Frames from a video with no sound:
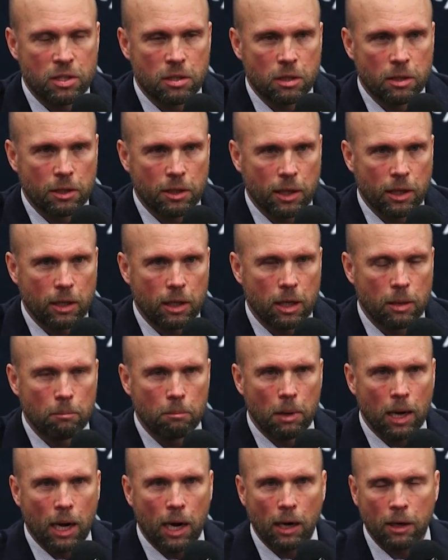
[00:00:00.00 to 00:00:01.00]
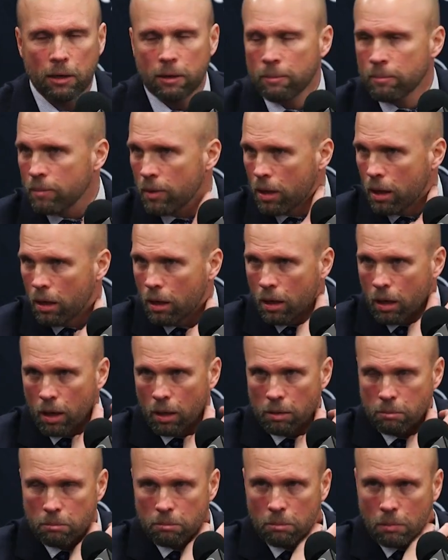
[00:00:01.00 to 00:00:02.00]
You get him back
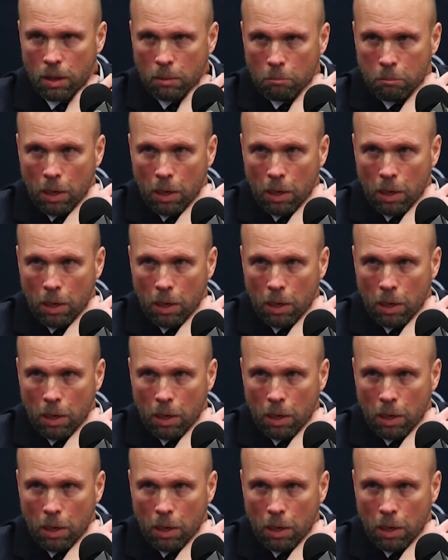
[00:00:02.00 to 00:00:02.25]
and